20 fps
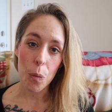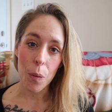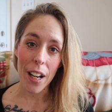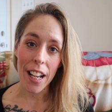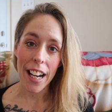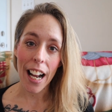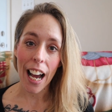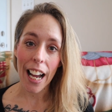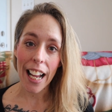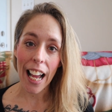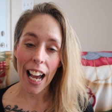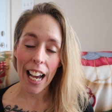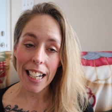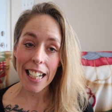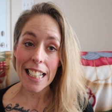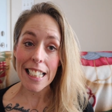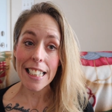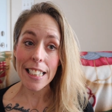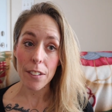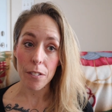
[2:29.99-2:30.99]
when I had
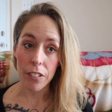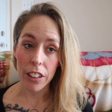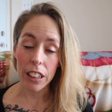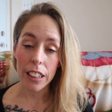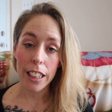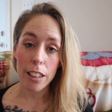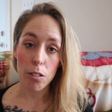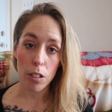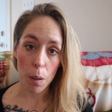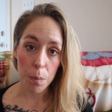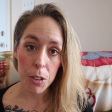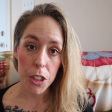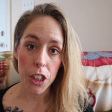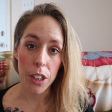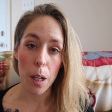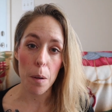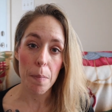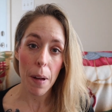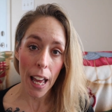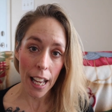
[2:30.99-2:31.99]
a severely
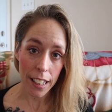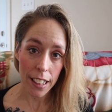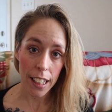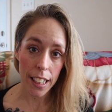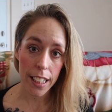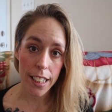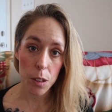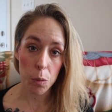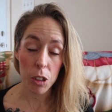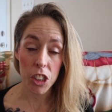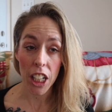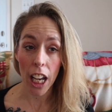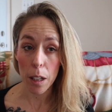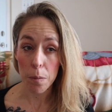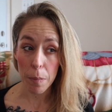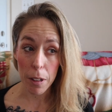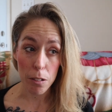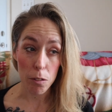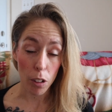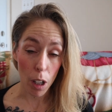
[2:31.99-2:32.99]
ruptured appendix, which
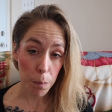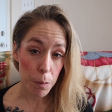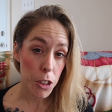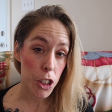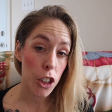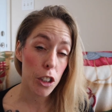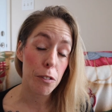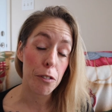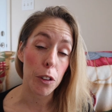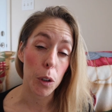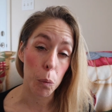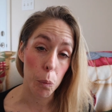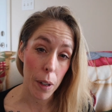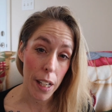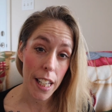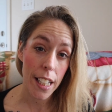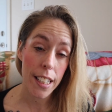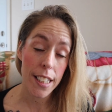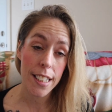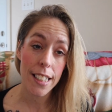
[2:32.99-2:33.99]
had been ruptured for
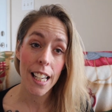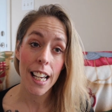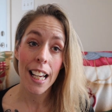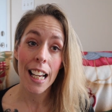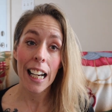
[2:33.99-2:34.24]
weeks.